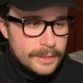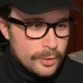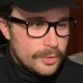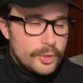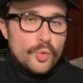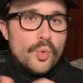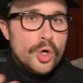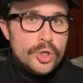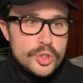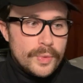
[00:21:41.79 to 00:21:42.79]
the
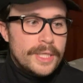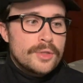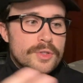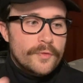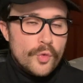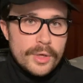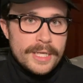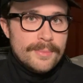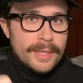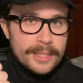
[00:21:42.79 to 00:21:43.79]
words we use for
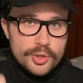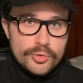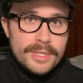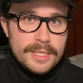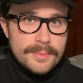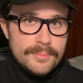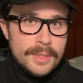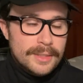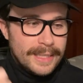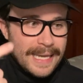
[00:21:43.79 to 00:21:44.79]
him, like dream,
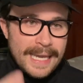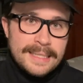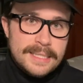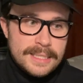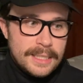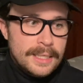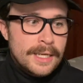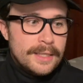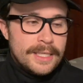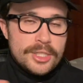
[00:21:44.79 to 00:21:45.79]
like entity,
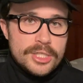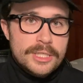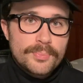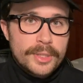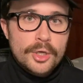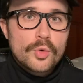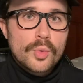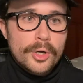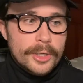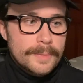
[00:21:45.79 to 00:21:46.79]
they just simply don't
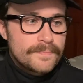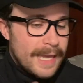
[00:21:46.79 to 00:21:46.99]
work.